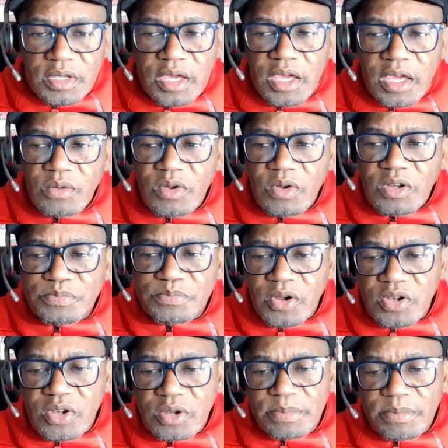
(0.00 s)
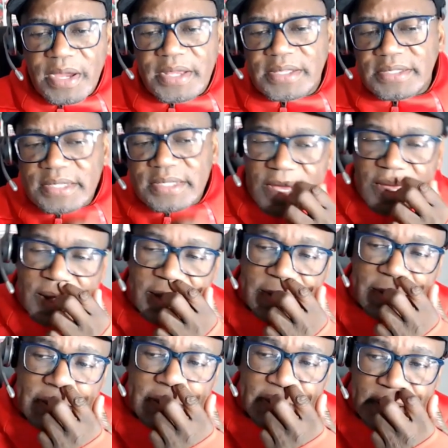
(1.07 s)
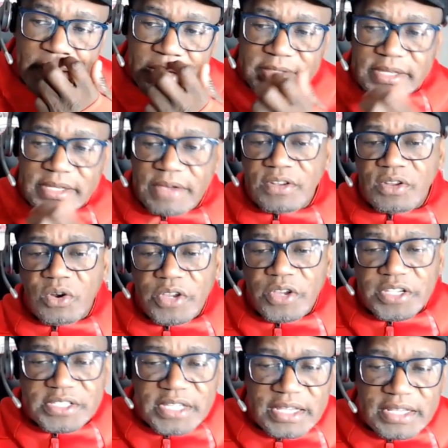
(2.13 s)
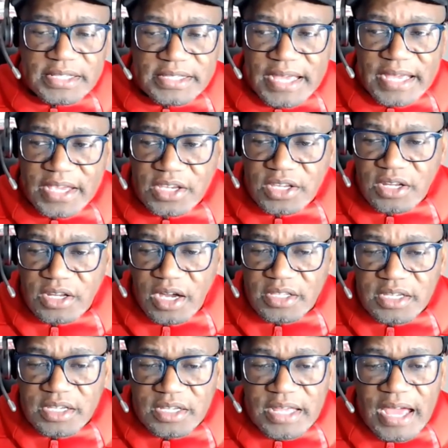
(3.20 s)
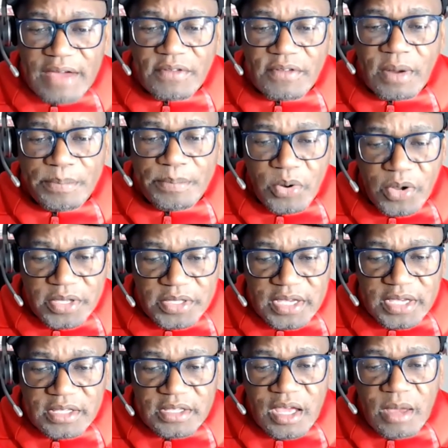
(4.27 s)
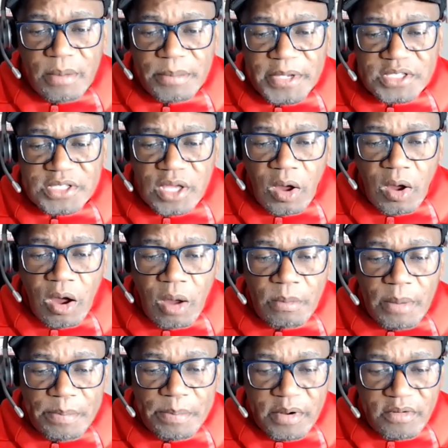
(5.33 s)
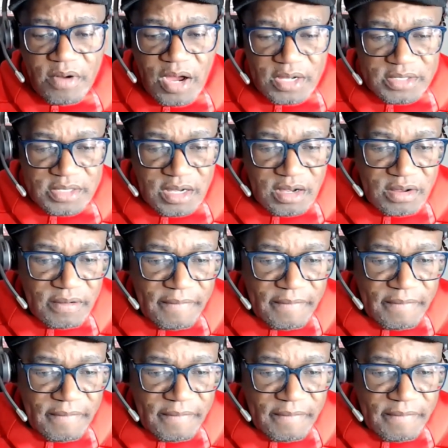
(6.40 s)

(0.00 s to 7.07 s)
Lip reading: it was broken by David Ornstein that United have appointed Mr. Omar Berrada.